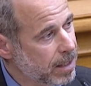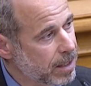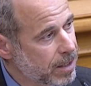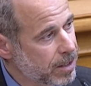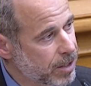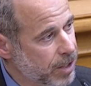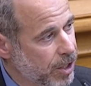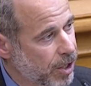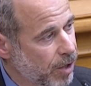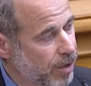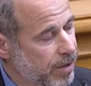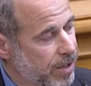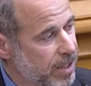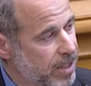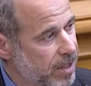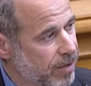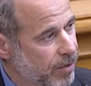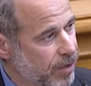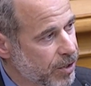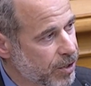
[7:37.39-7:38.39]
secured the
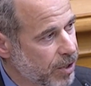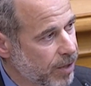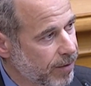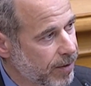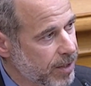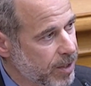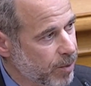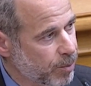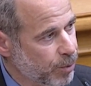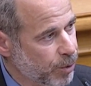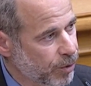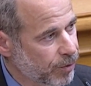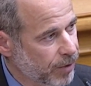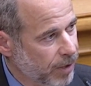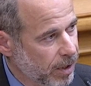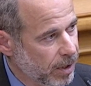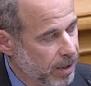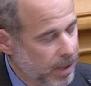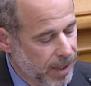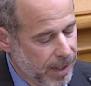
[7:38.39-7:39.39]
civil service
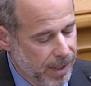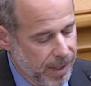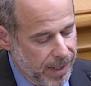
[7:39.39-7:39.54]
approval